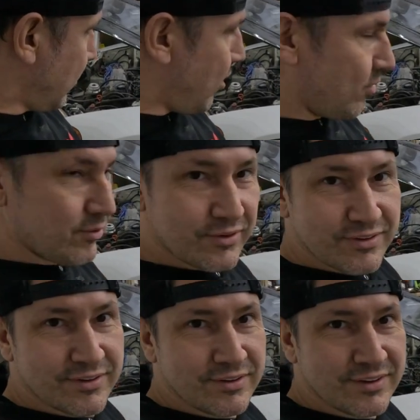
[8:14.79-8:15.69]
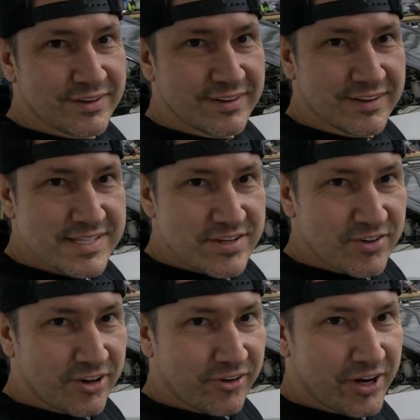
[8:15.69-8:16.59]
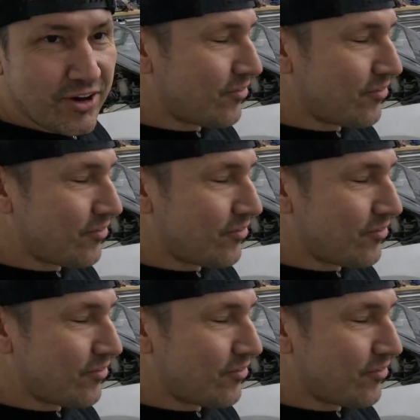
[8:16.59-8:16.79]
Oh, it's even on green